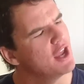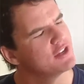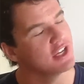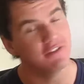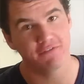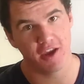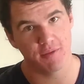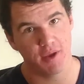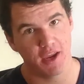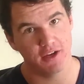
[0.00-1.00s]
T
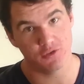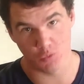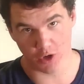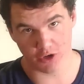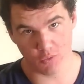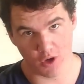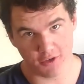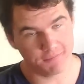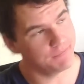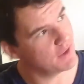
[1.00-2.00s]
Fan Page
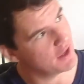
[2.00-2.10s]
101,